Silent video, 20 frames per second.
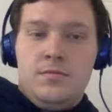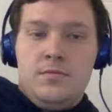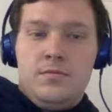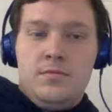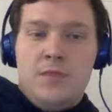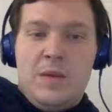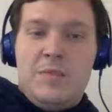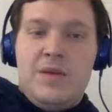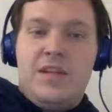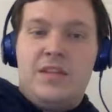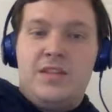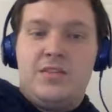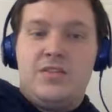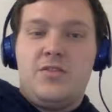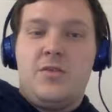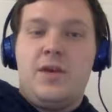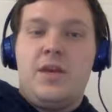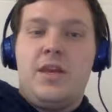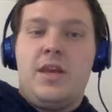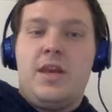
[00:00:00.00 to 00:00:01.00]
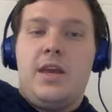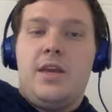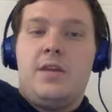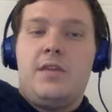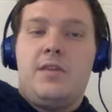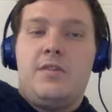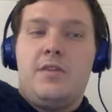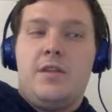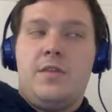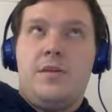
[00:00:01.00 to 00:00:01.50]
I mean, it's 28
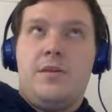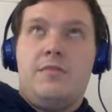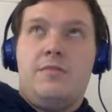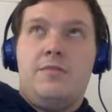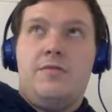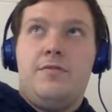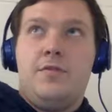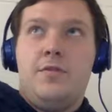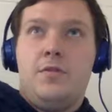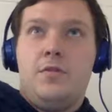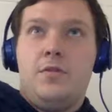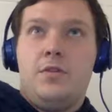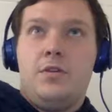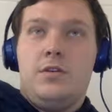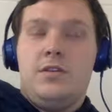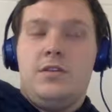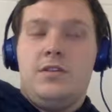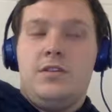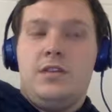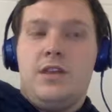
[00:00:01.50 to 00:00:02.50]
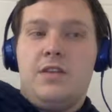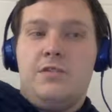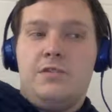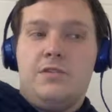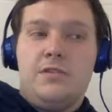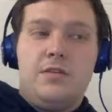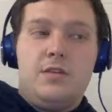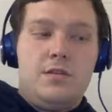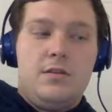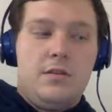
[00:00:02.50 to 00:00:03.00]
divided by 4 is
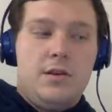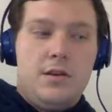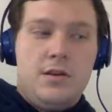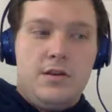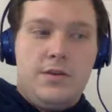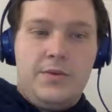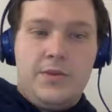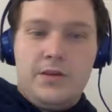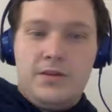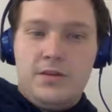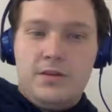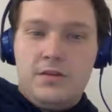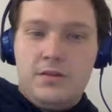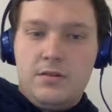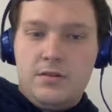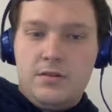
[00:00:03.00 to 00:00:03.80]
7 anyways.